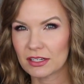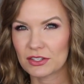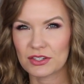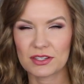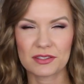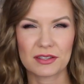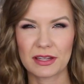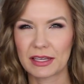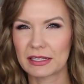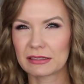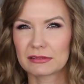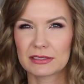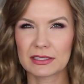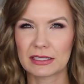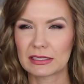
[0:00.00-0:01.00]
It just
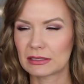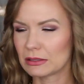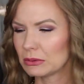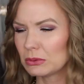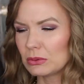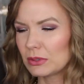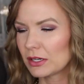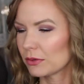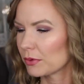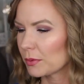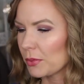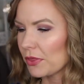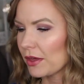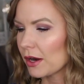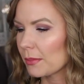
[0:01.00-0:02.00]
like, it's like, oh, I don't want to
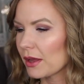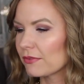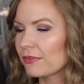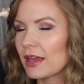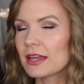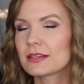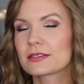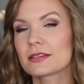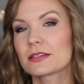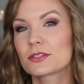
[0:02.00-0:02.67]
put that on my face.